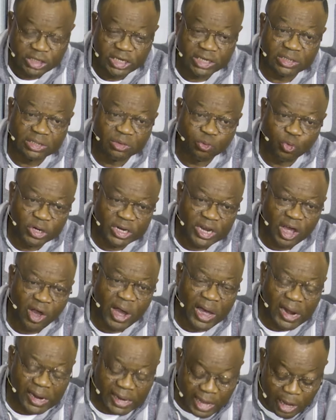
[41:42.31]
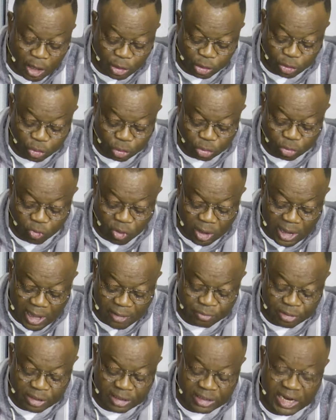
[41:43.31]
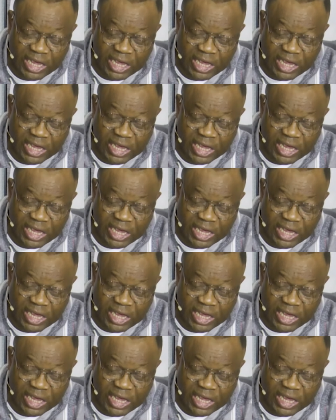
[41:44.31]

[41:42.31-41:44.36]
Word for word: It will now allow you to have a